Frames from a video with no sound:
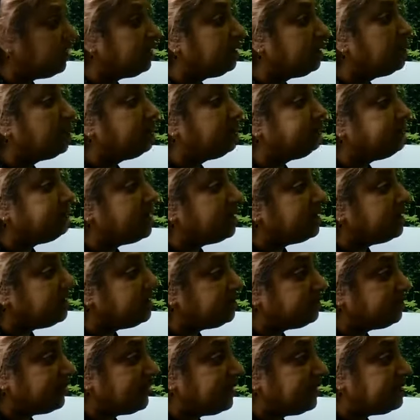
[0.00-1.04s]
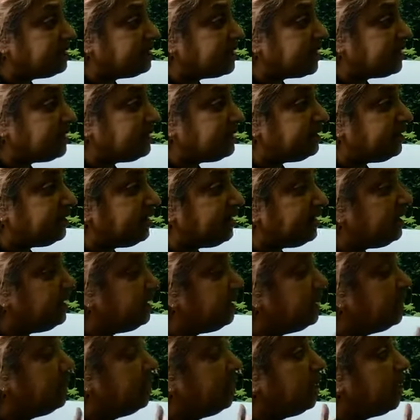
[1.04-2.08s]
He got married to an Italian
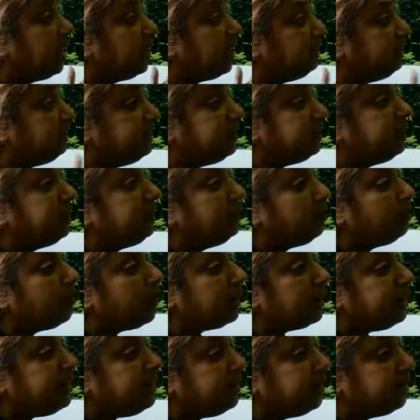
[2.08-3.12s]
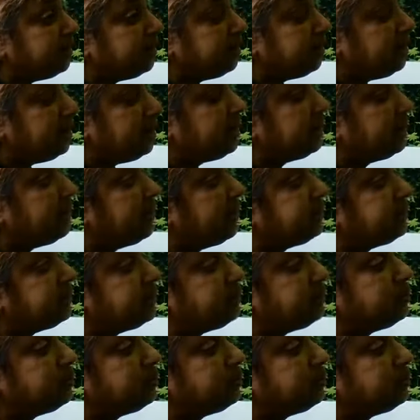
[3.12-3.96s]
lady, and within 1 year, he collected